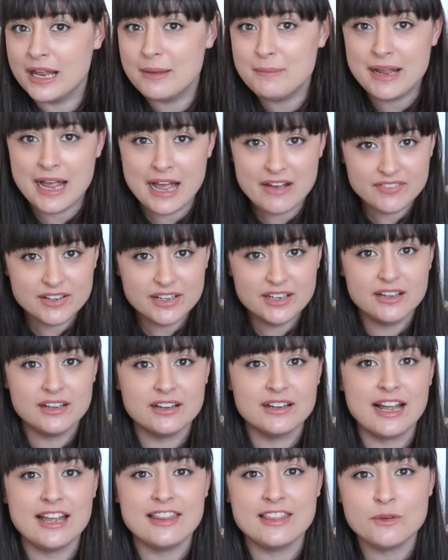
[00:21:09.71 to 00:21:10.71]
Let me have a
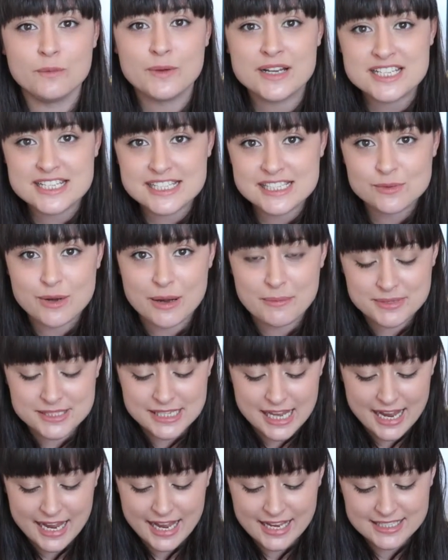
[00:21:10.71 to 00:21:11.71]
look at the Wishes
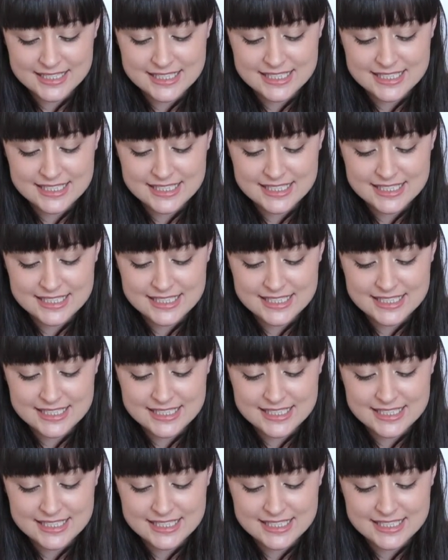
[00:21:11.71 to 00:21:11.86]
website and